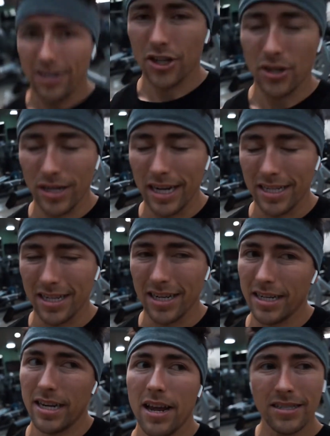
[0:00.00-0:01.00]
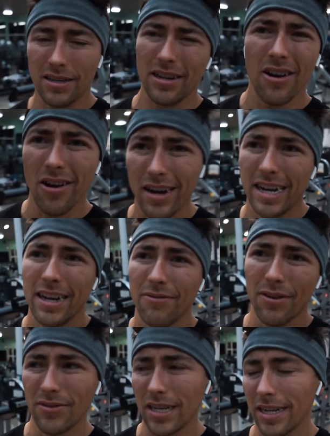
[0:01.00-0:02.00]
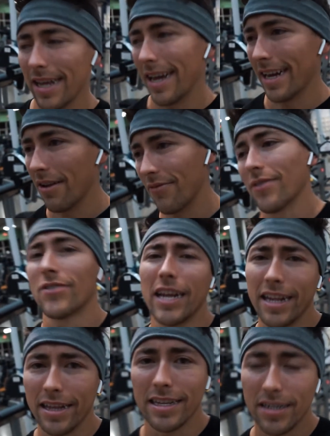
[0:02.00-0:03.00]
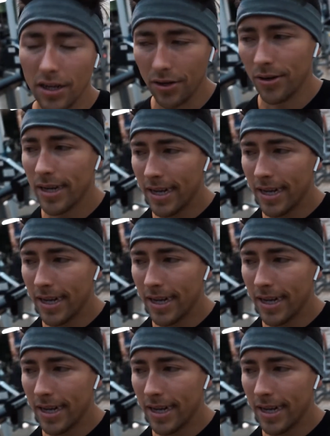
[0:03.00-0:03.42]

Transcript: I'd show you guys because I was like, oh, I can get 15 of that. I got 15 of this too.